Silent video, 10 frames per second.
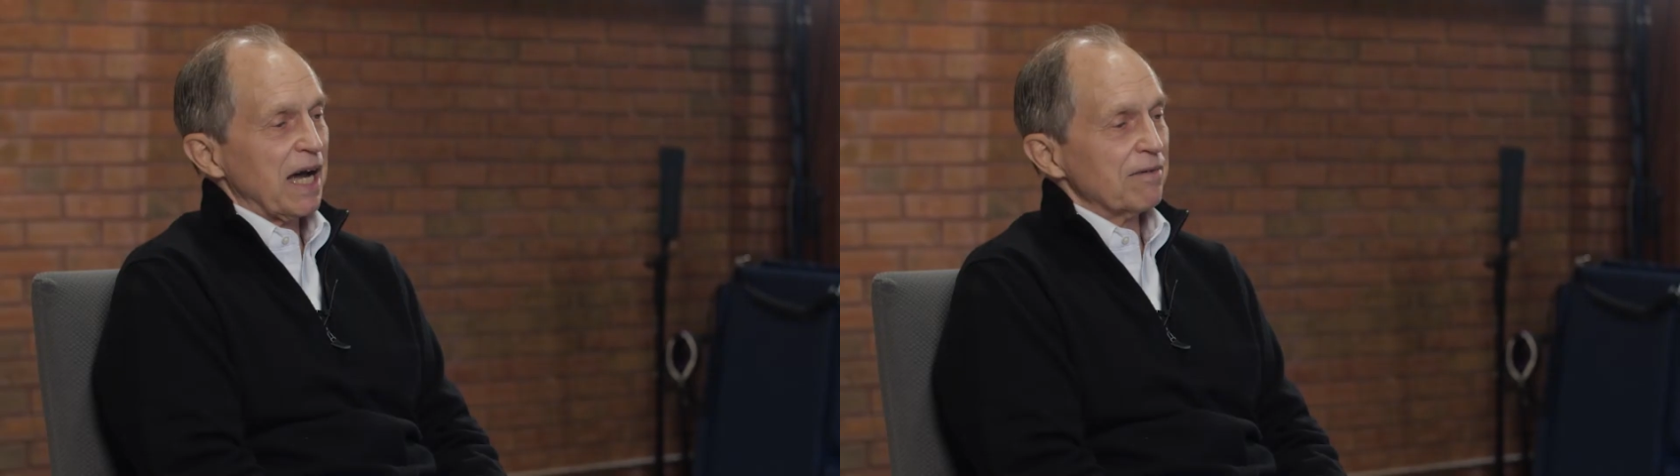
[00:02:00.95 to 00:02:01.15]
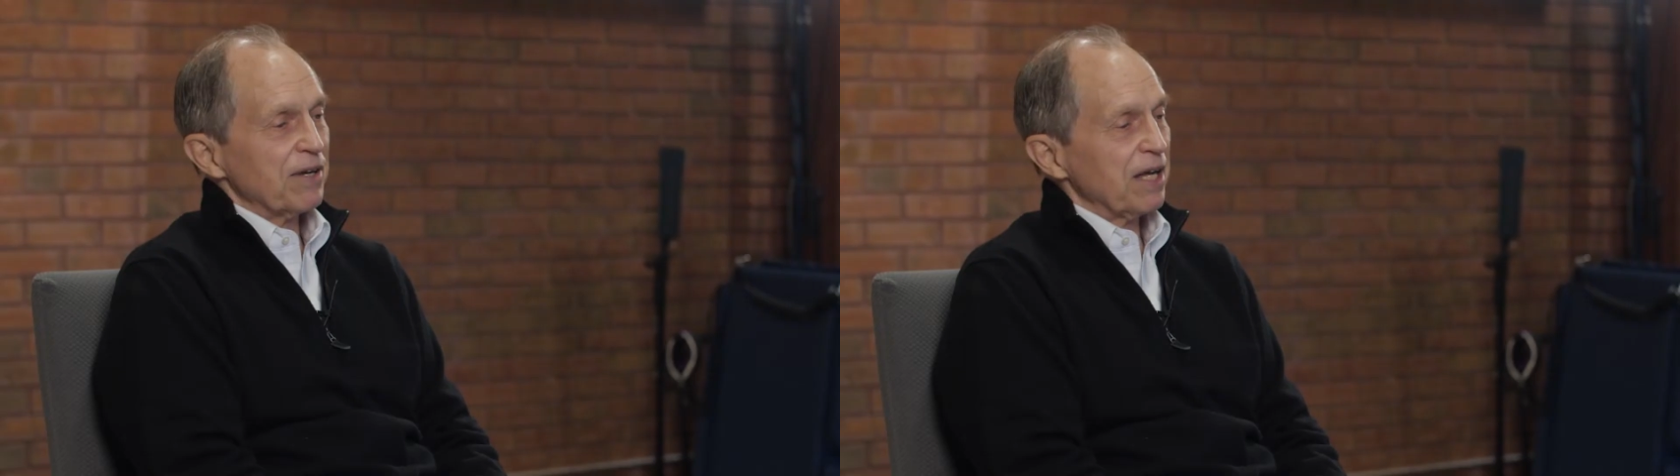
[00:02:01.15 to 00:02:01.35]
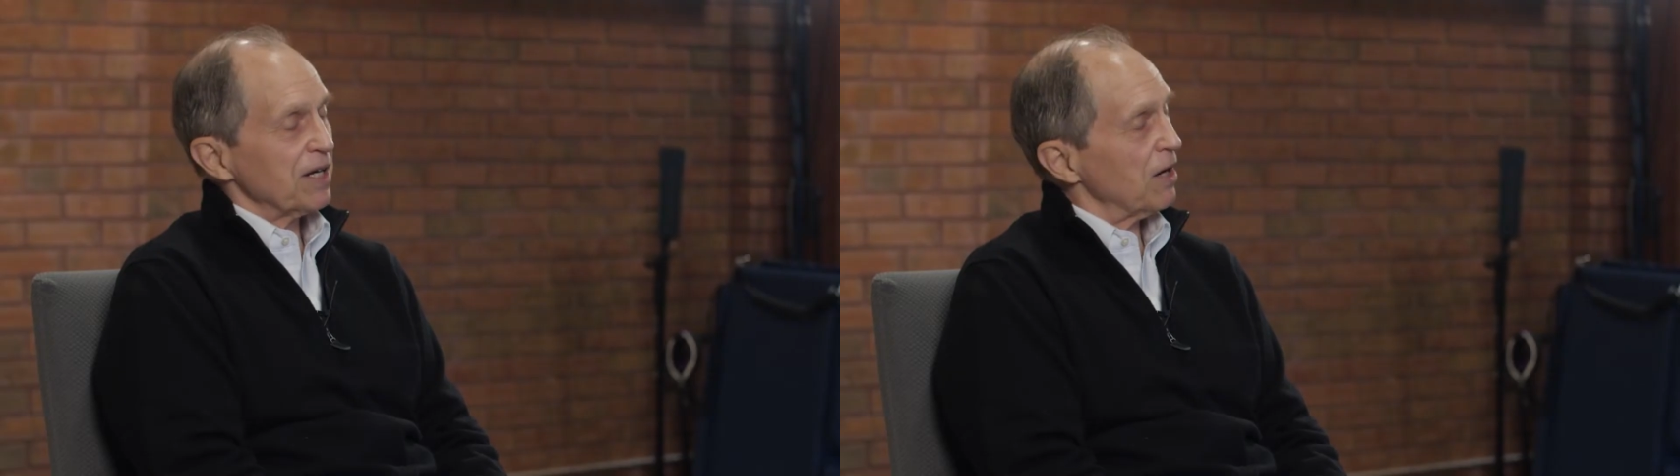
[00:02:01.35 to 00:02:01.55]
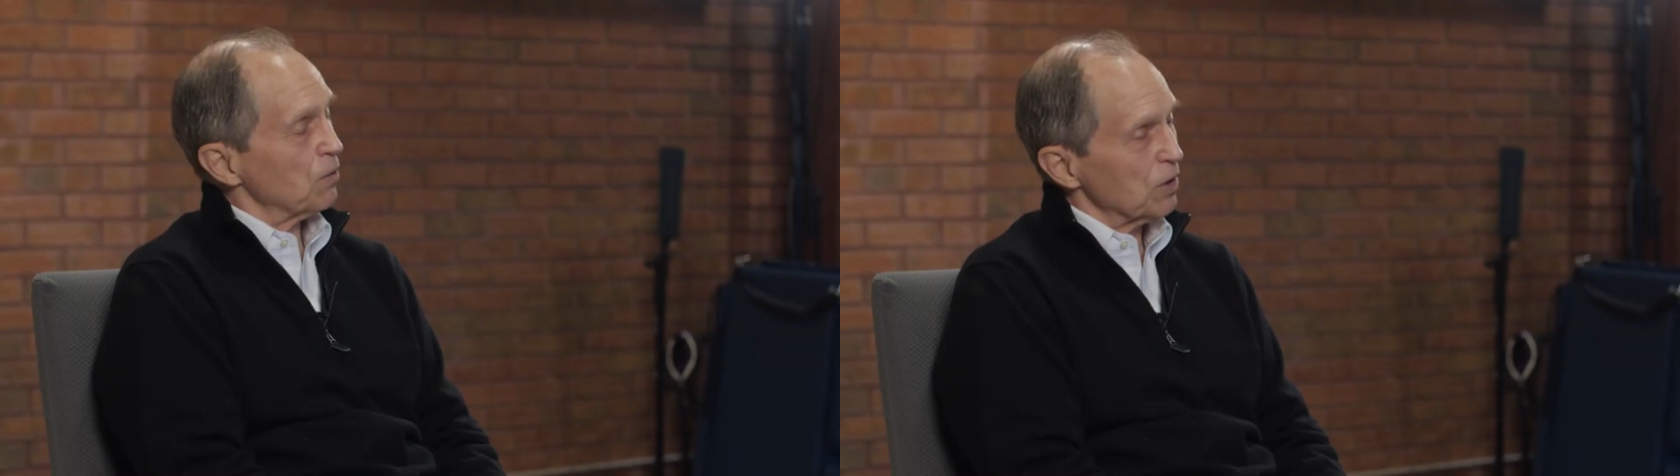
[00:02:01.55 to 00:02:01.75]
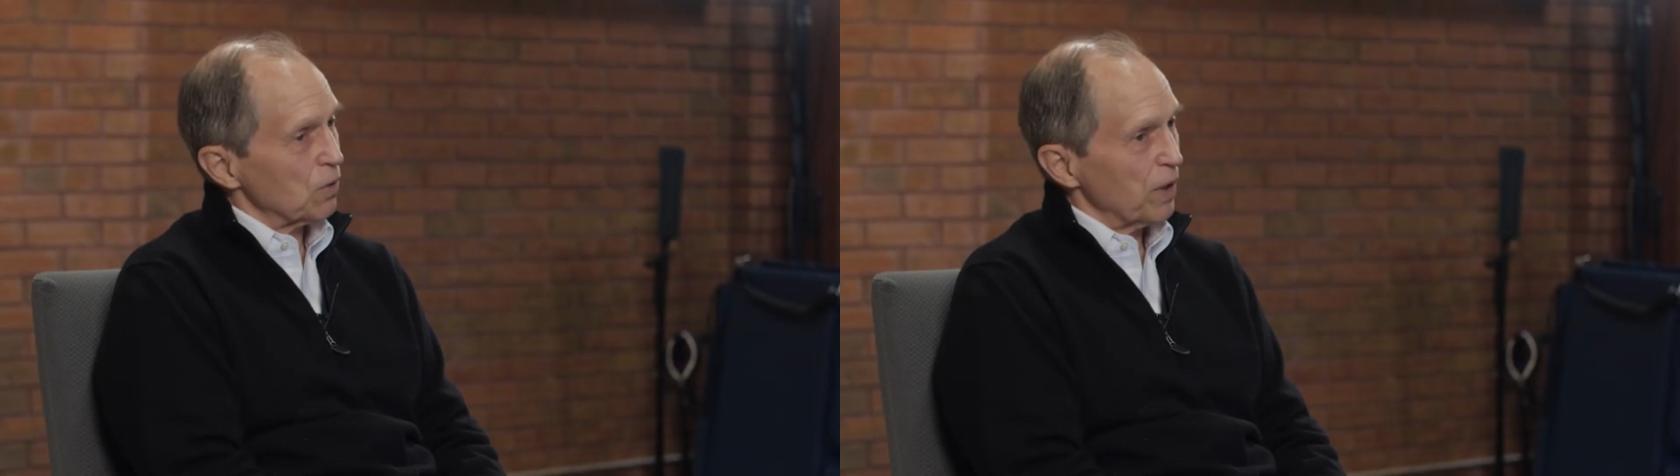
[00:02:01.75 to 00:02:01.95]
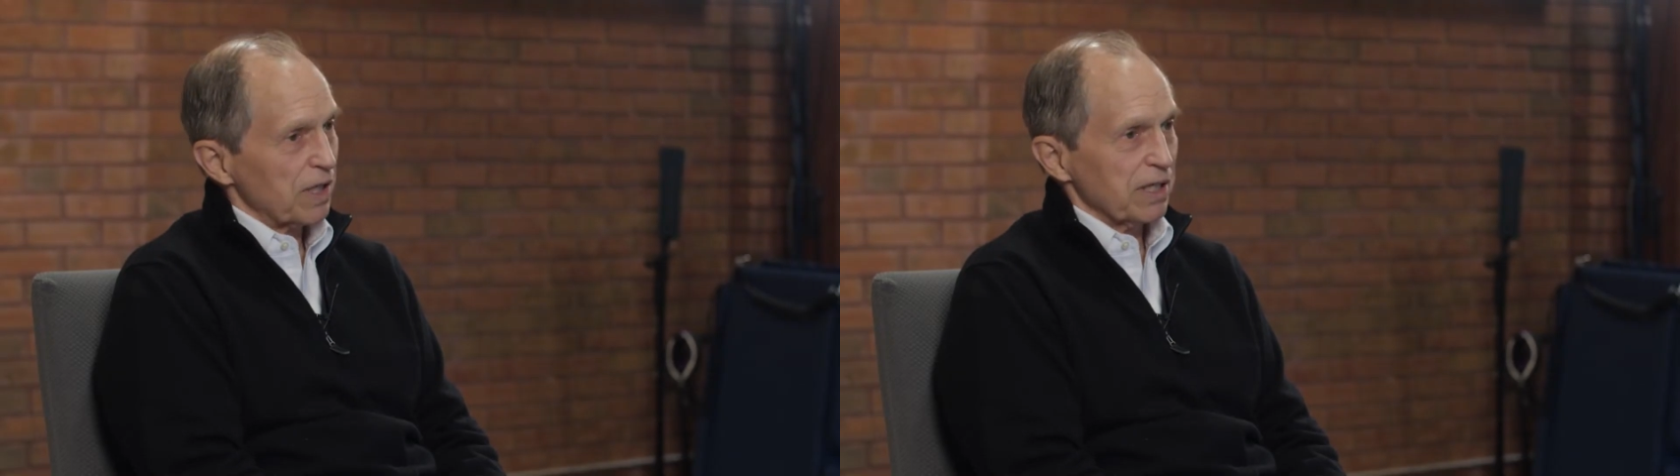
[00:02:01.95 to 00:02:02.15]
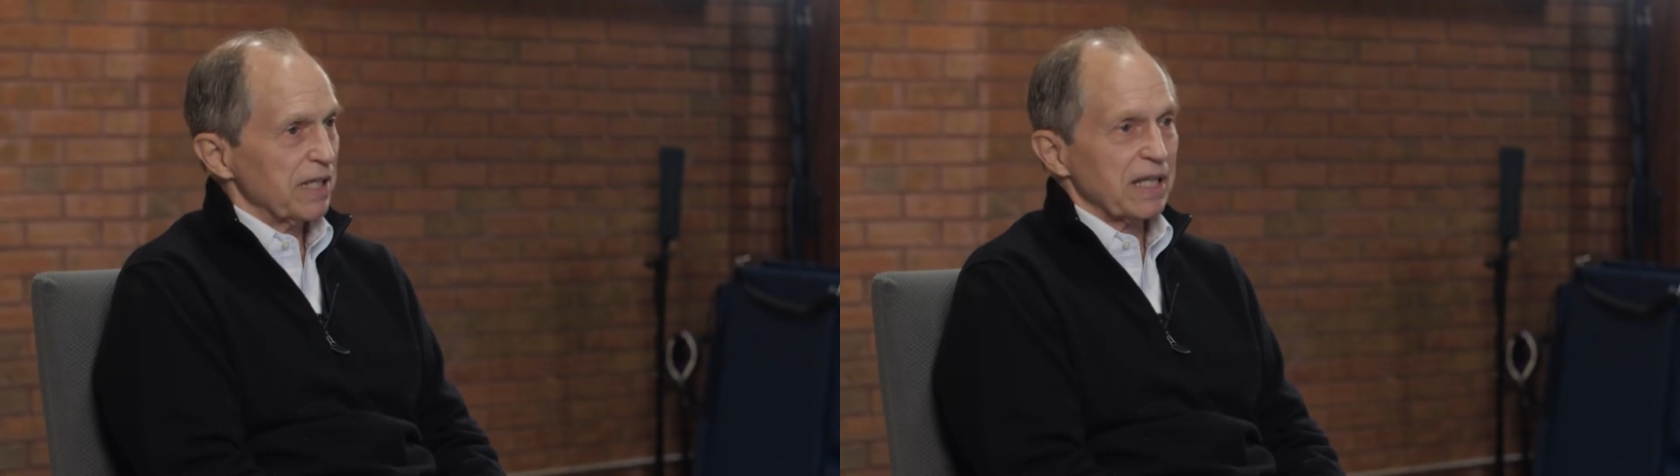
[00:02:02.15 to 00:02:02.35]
I found out real quickly